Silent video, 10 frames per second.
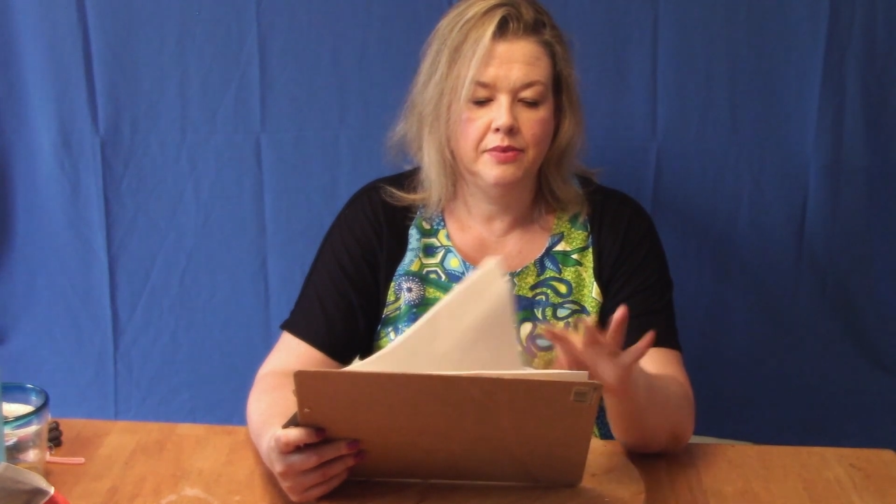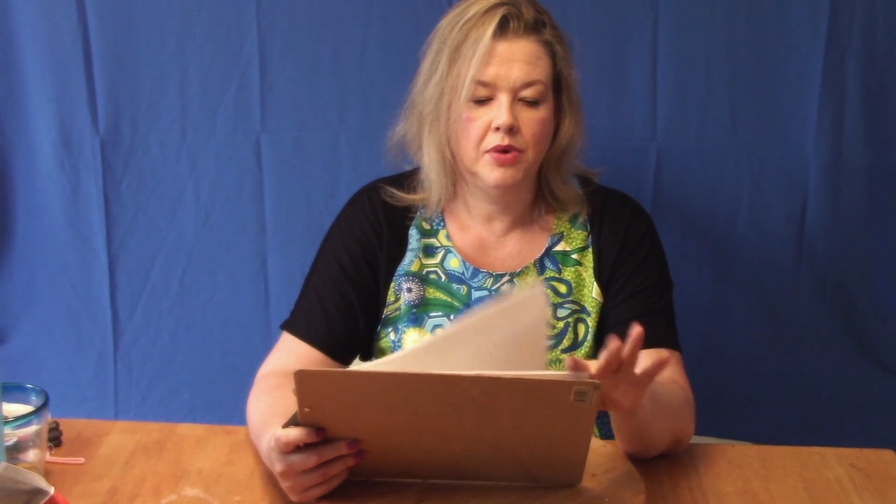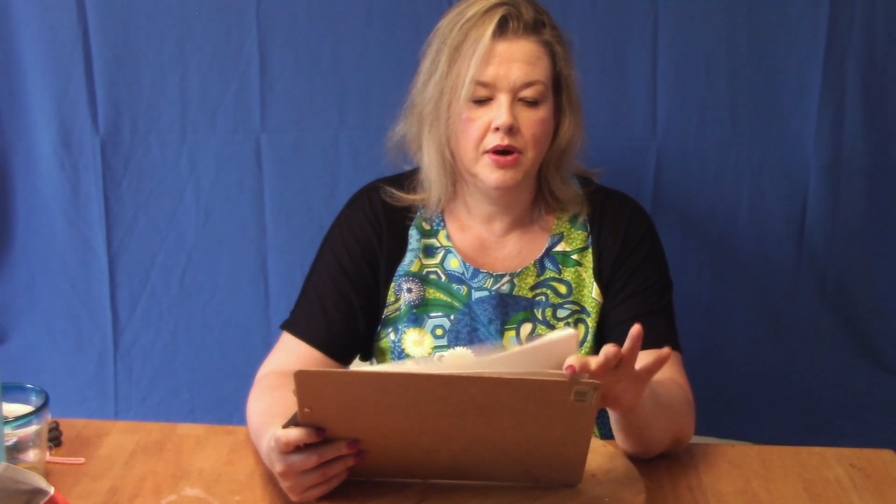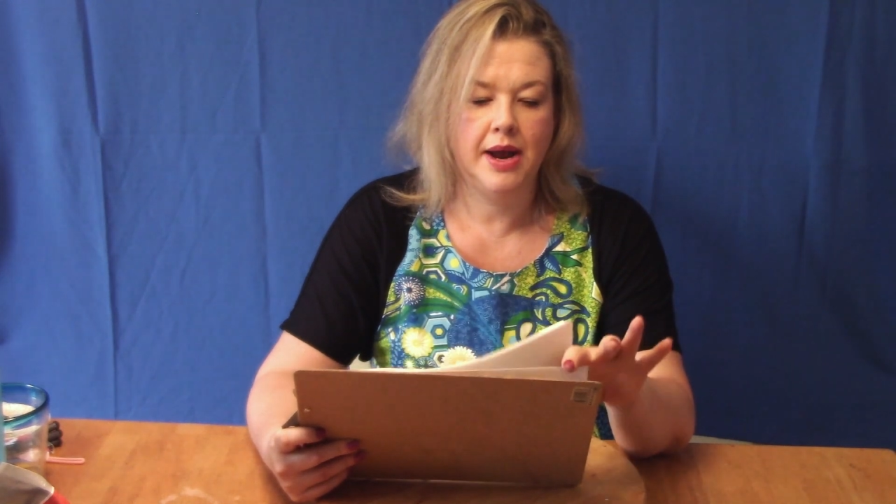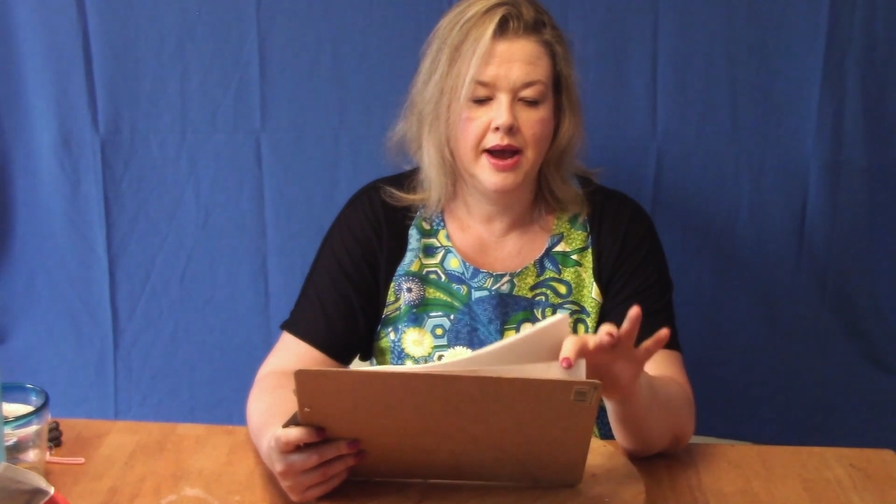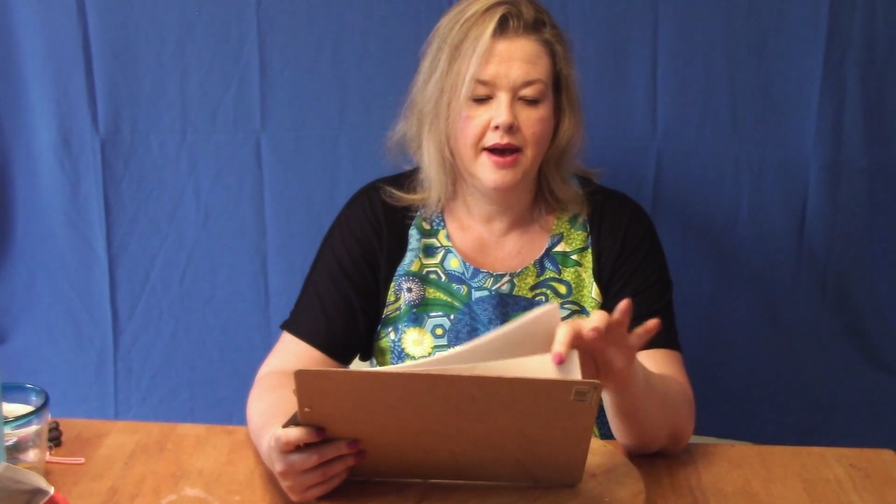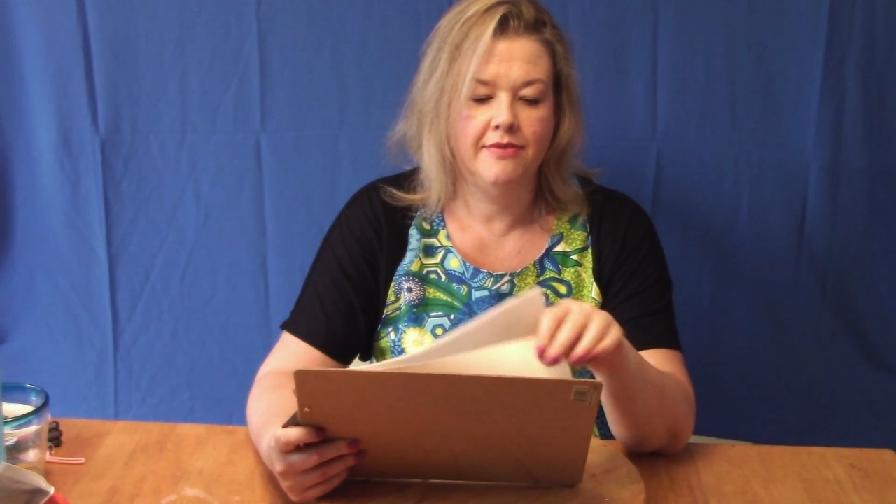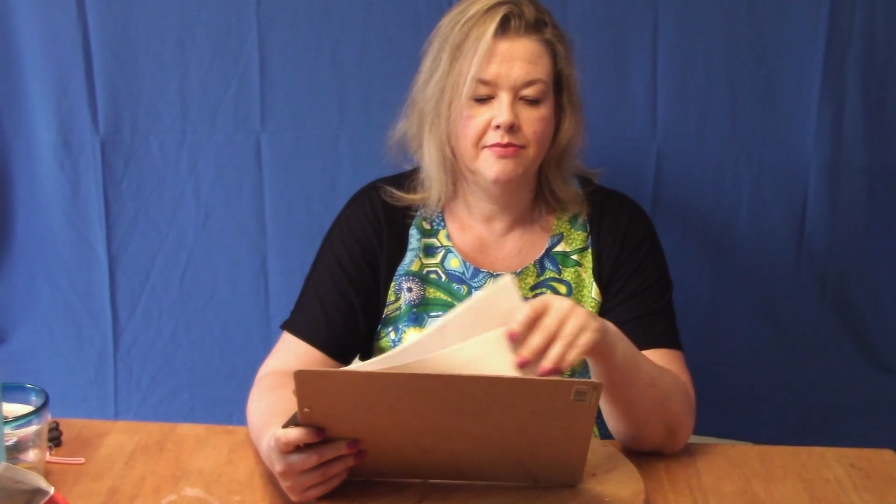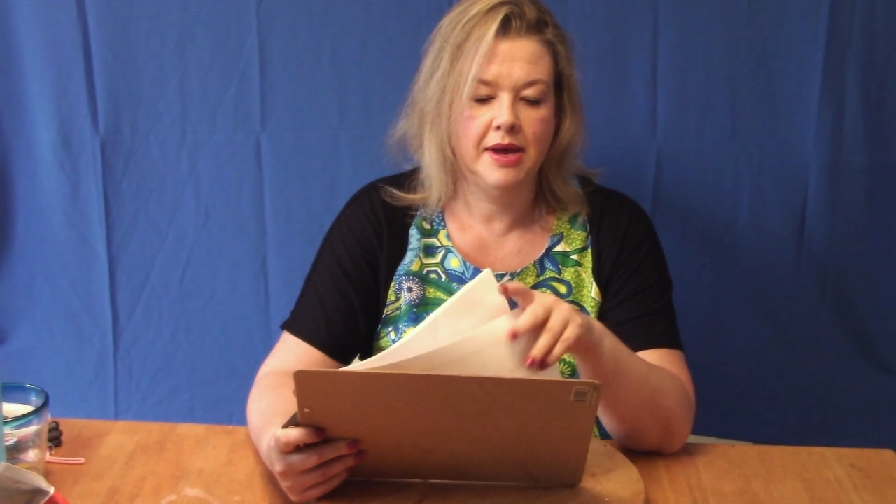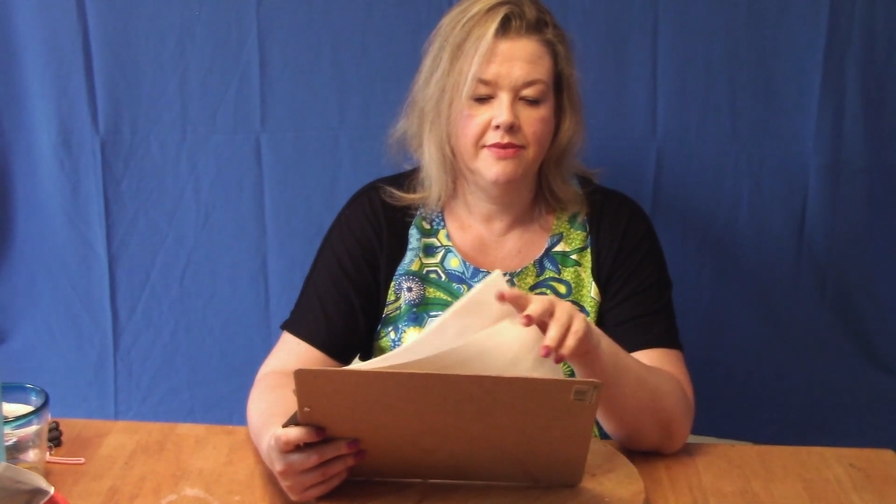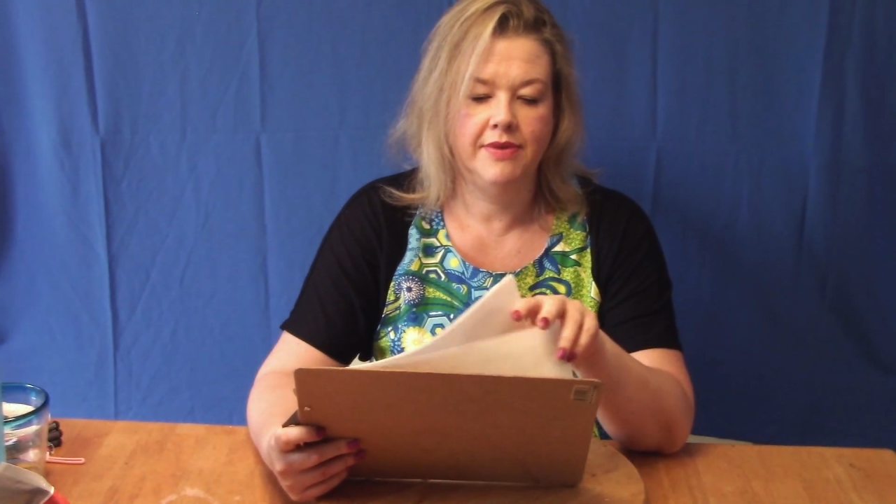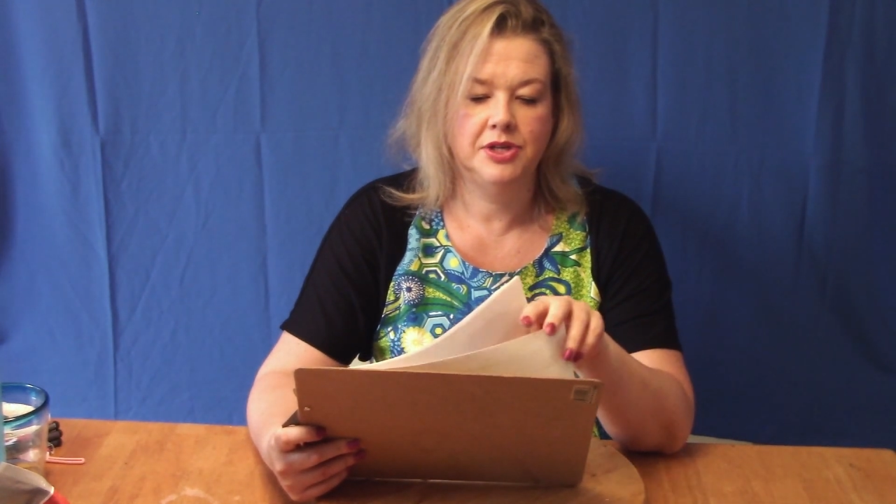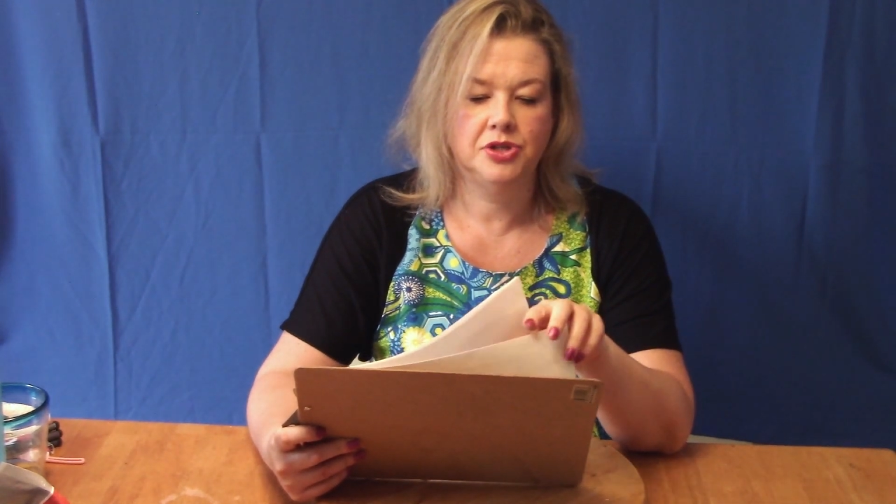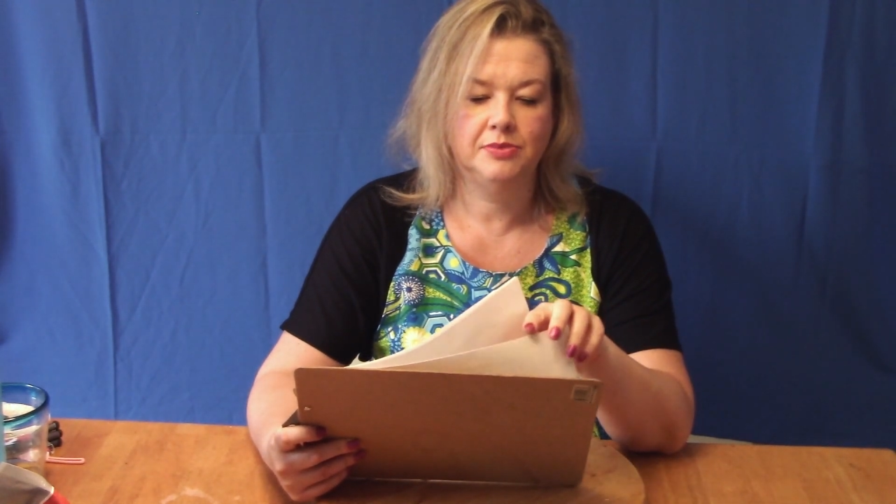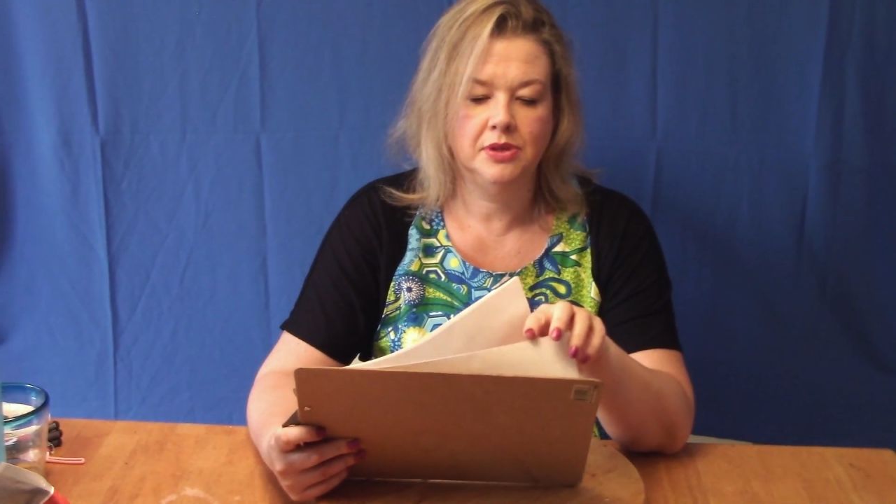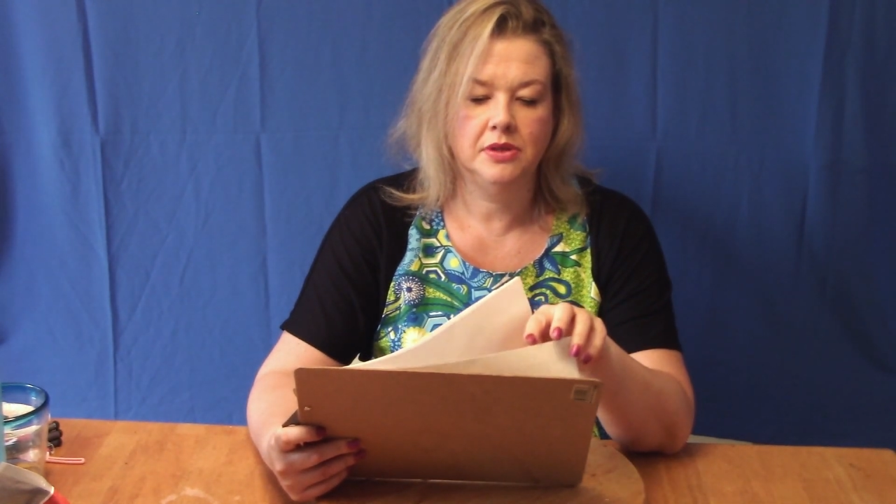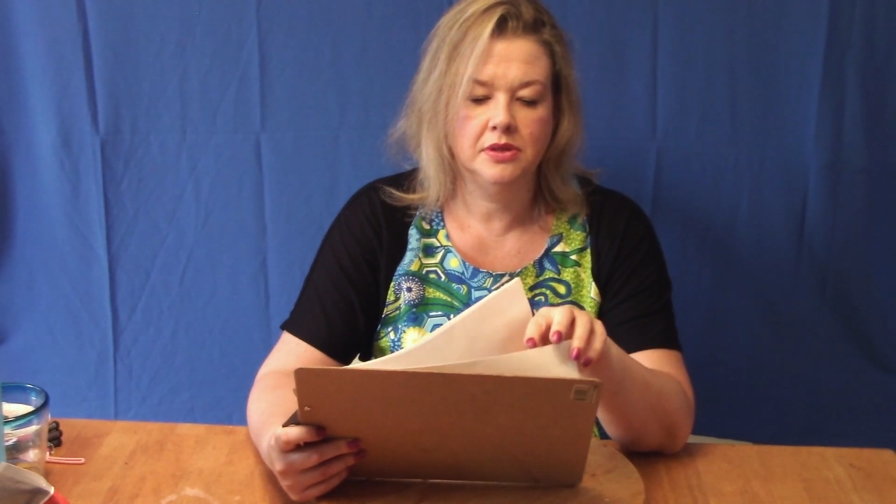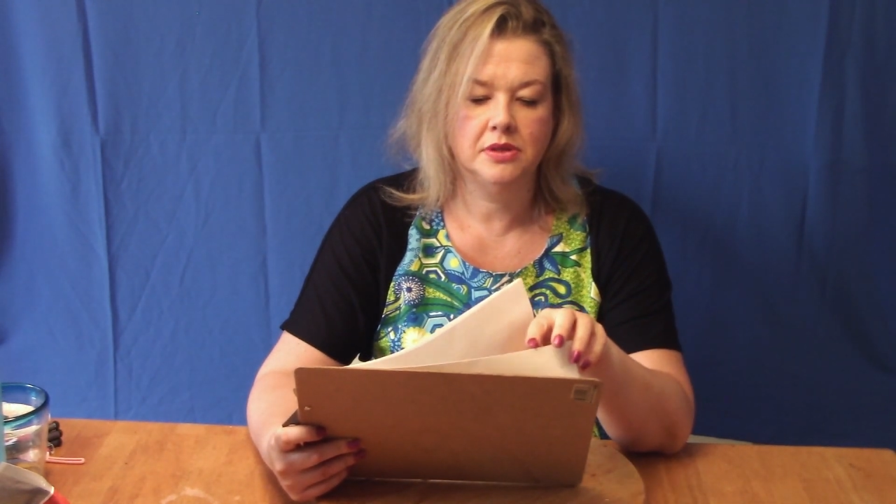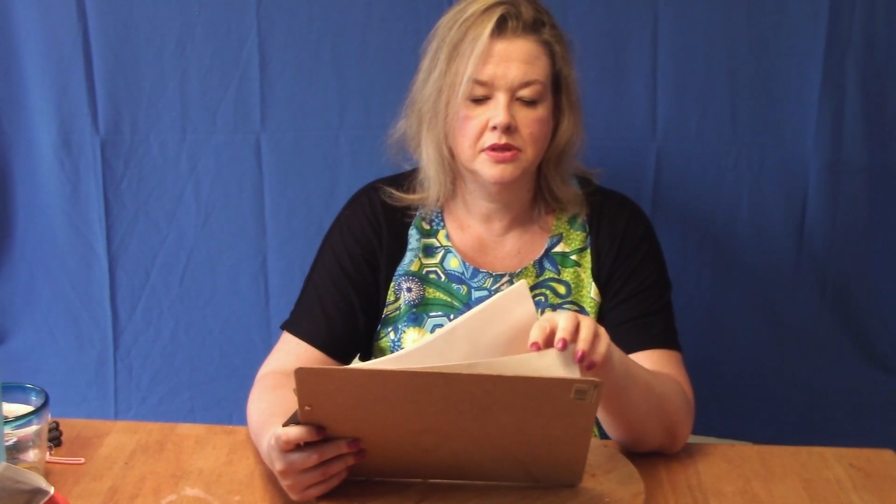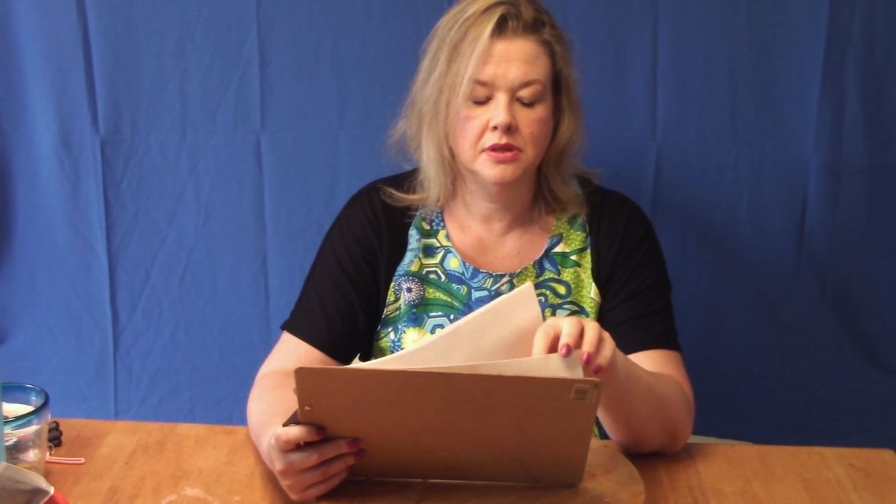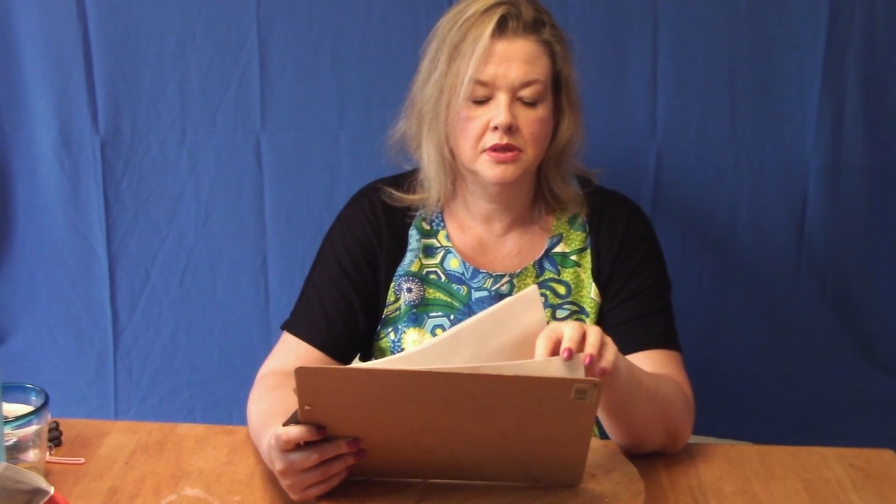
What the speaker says: where I have my vegetables.